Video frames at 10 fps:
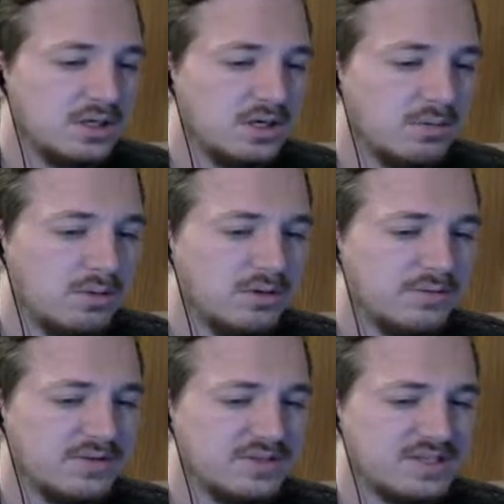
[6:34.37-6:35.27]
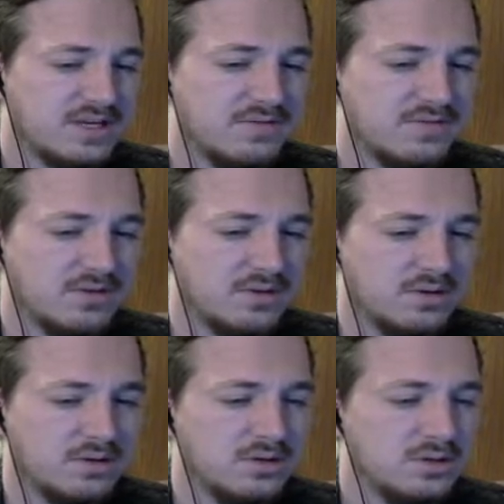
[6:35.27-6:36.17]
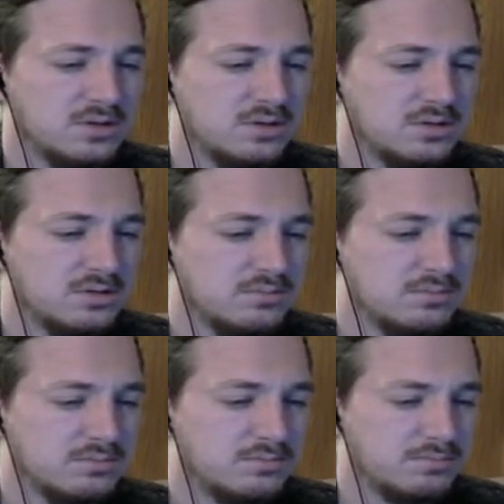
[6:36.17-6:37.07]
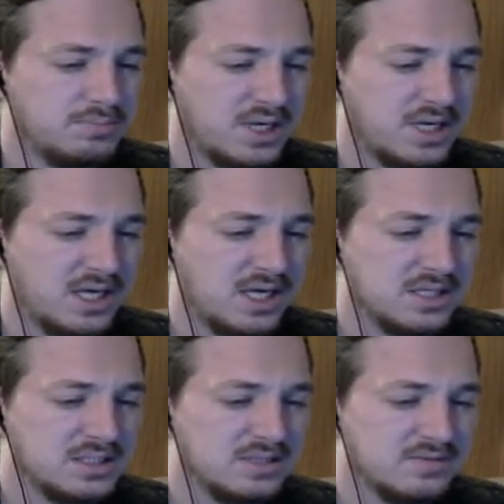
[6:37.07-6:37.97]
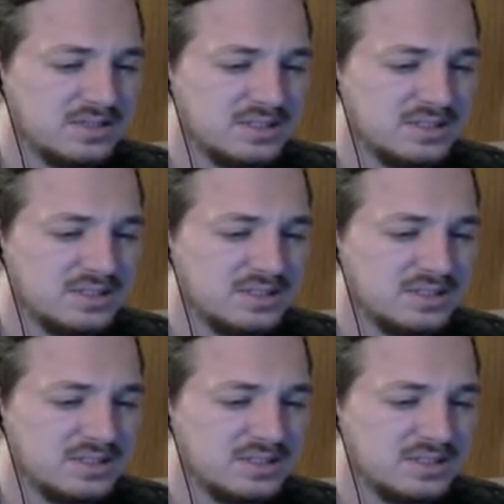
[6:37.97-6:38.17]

I want to investigate further, but I can't even